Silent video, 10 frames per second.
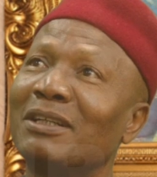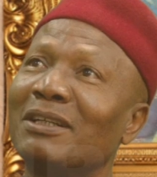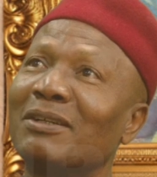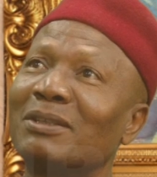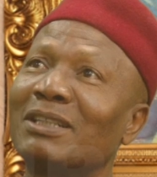
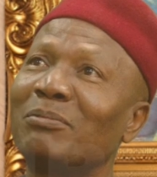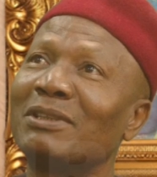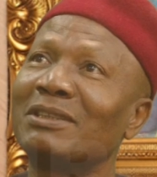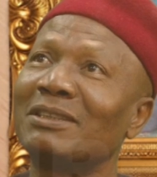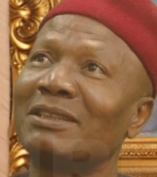
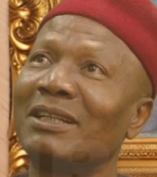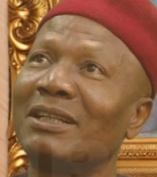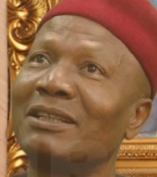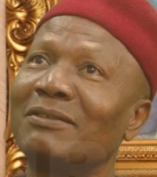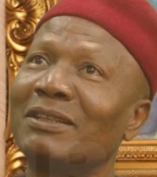cross-carpeting started
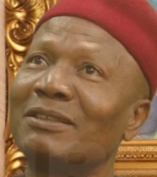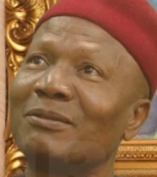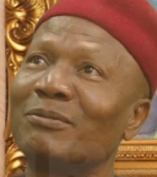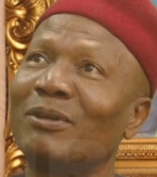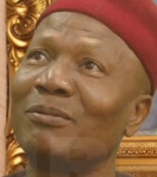in the First
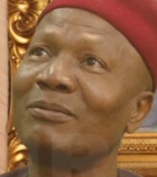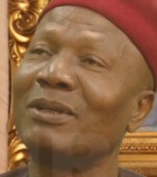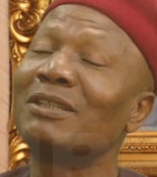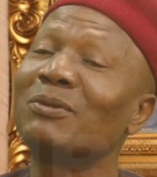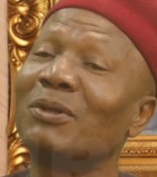Republic,
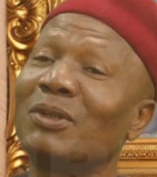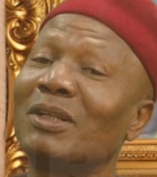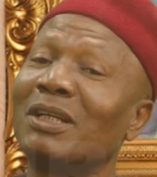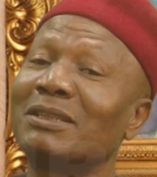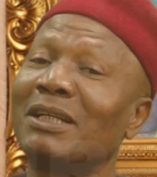but it was
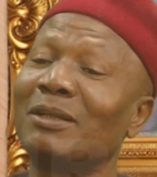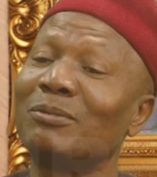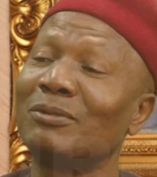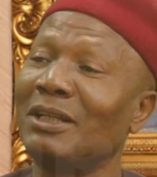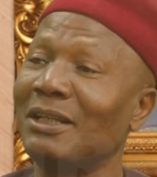
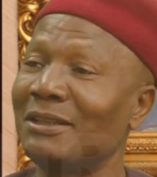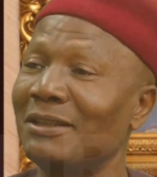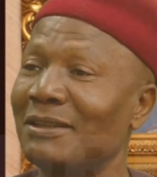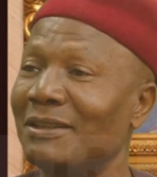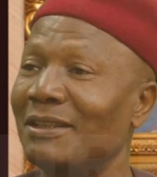understandable then.
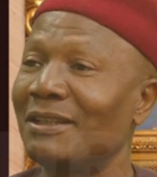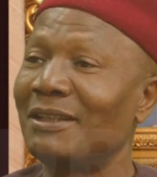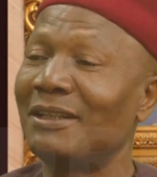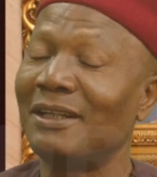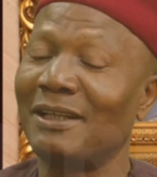
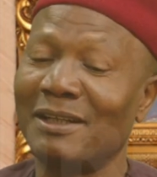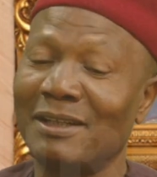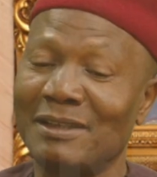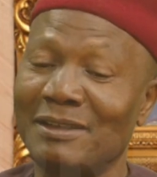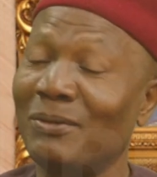
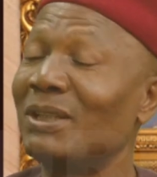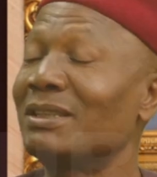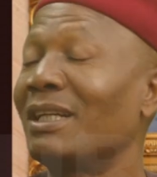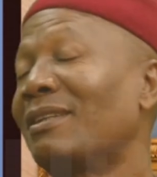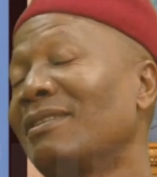In the
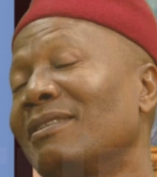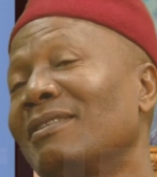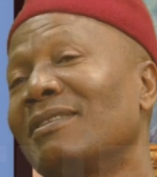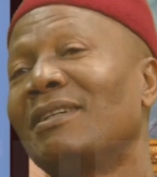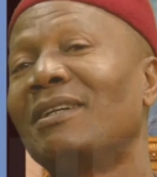Western
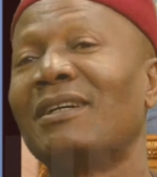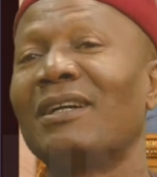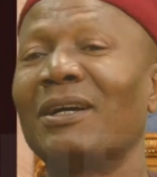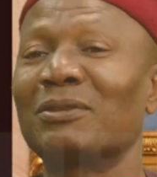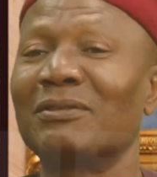
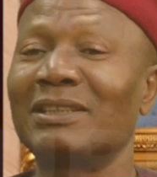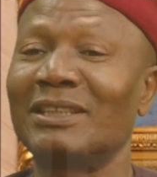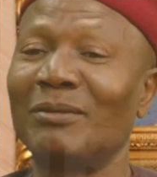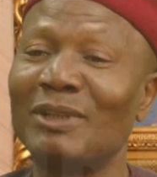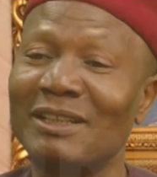House of
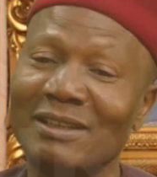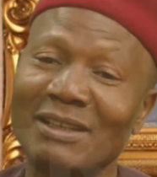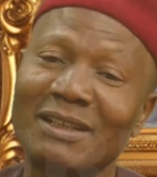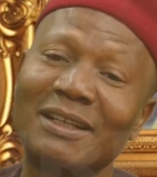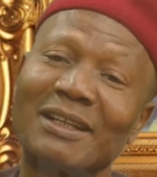Assembly,
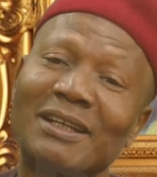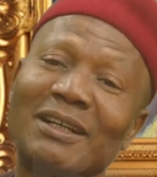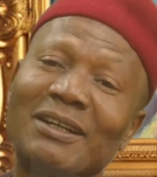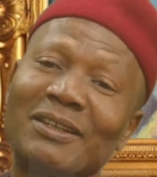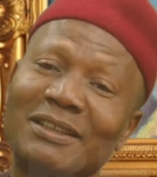
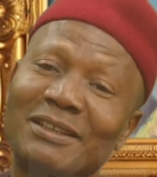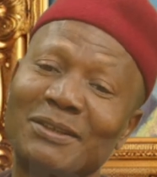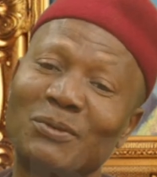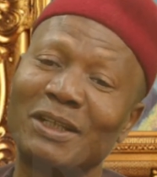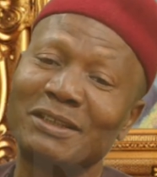they
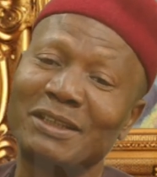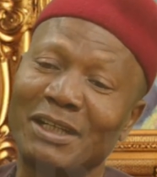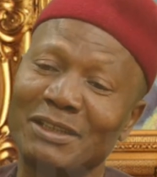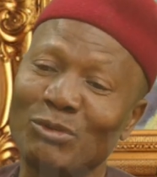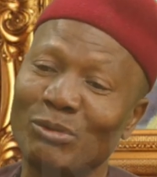didn't want
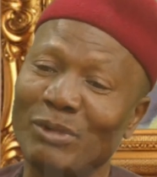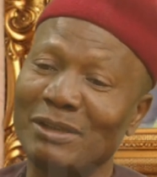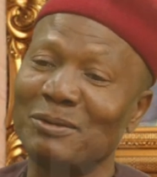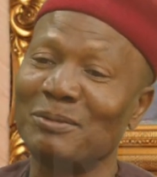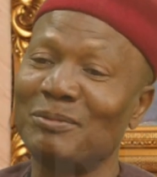an Igbo
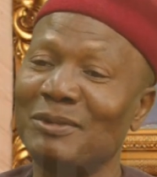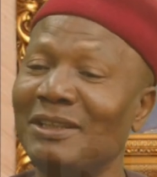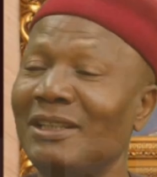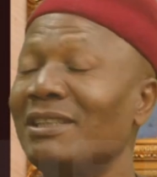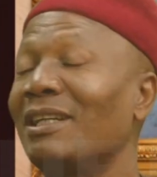man to be
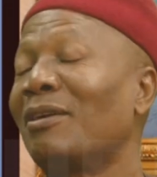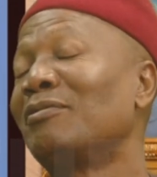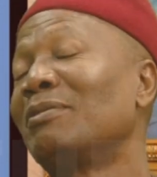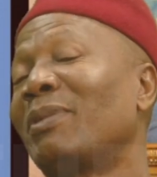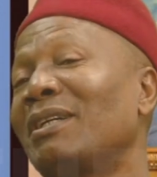the leader of
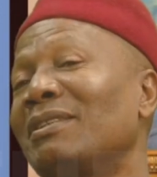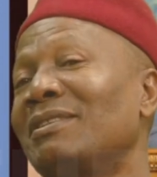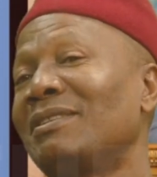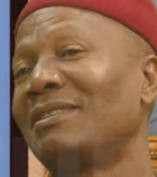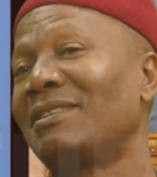the party
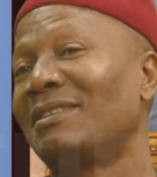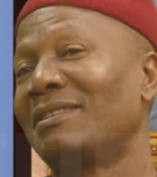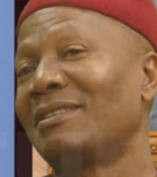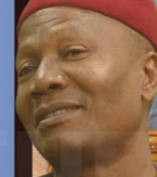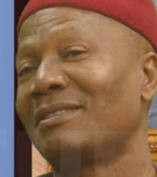
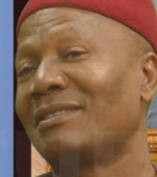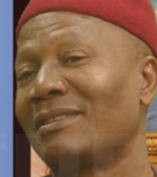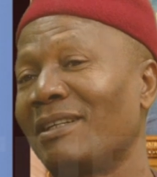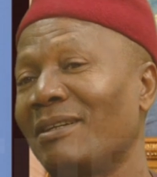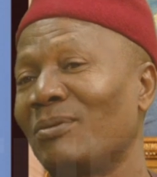in
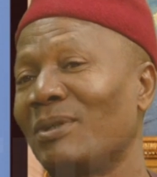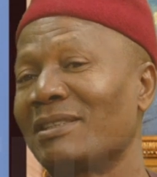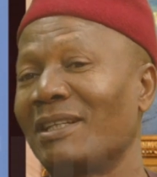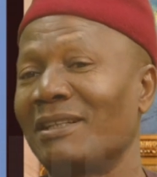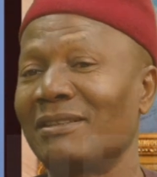the
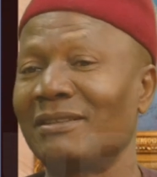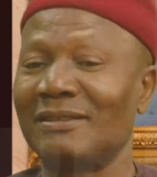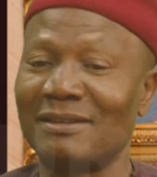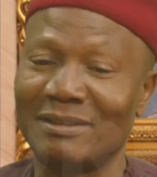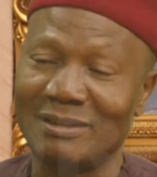Western